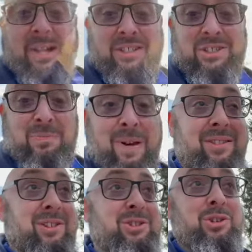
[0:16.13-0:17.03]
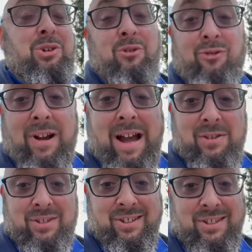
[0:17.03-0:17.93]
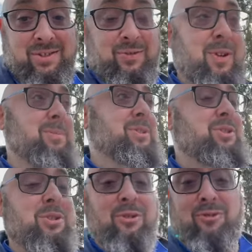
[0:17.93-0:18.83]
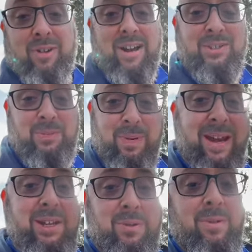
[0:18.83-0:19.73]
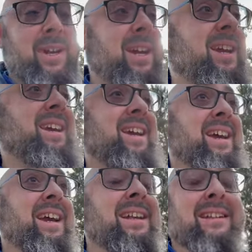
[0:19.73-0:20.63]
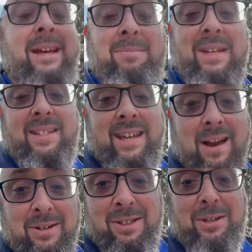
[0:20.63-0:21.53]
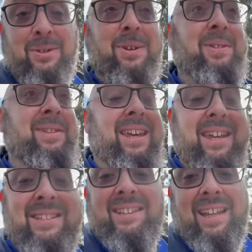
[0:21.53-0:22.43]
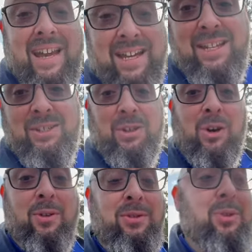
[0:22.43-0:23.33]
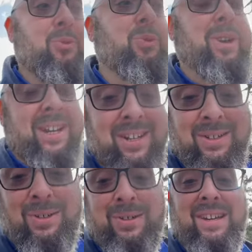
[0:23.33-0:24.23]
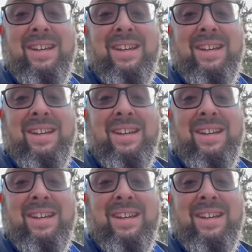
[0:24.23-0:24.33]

I just met the two Frauses from the Two Fraus Bakery, and let me tell you, these ladies are the real